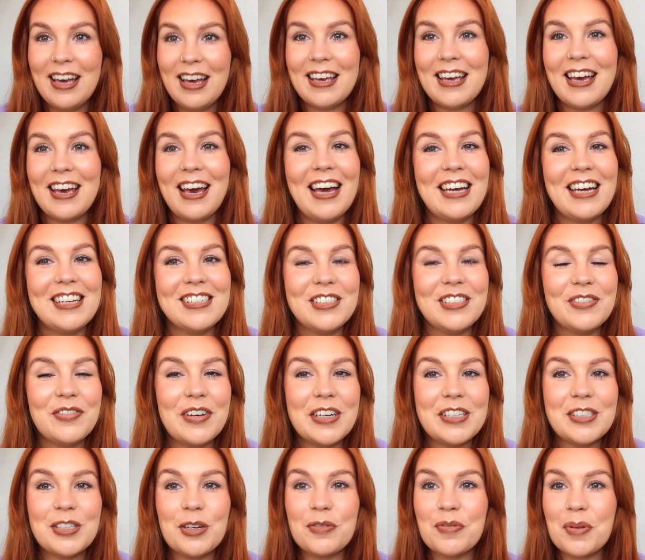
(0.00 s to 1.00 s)
Okay, so the
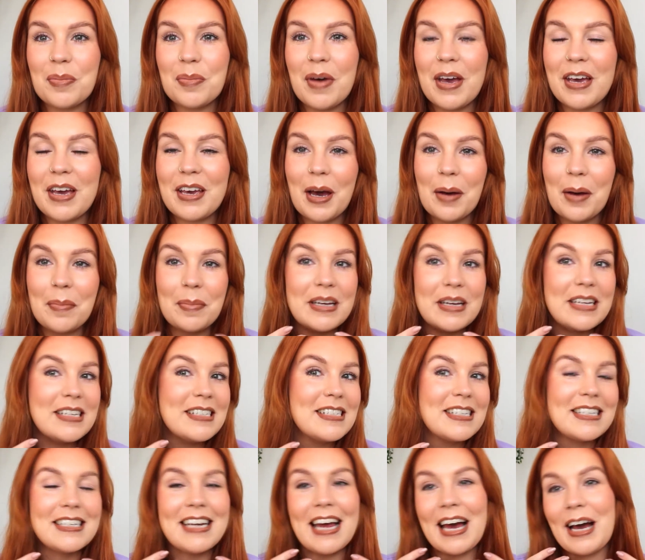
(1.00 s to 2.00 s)
rest of the makeup
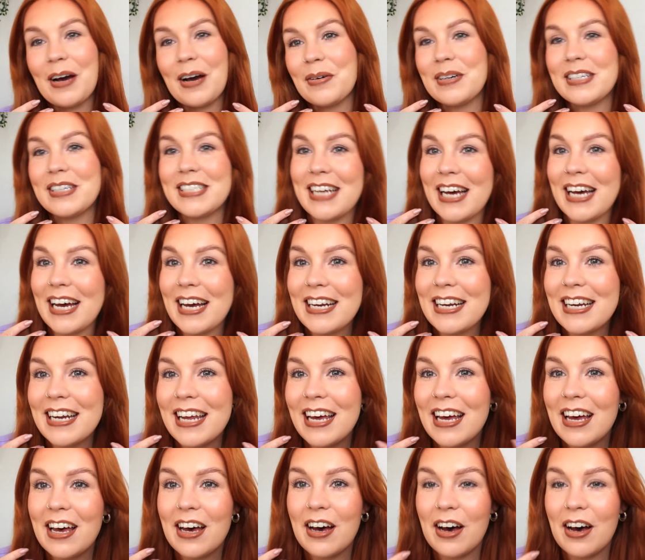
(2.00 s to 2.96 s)
is now done.